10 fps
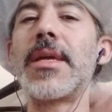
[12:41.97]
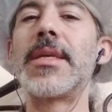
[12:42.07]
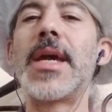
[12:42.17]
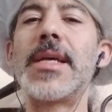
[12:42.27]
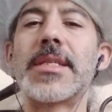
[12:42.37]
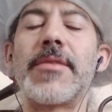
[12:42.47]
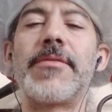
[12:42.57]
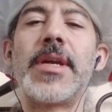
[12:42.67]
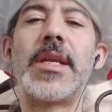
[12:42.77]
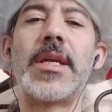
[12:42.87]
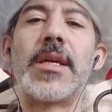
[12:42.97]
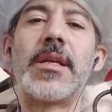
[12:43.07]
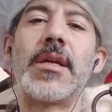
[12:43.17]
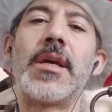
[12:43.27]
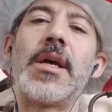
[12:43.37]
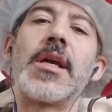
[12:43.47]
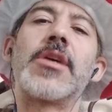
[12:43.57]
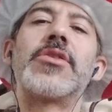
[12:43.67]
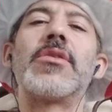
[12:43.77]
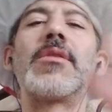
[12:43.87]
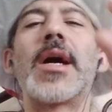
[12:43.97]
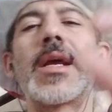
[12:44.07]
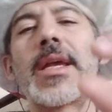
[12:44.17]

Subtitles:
Yeah, it's convenient because you don't got to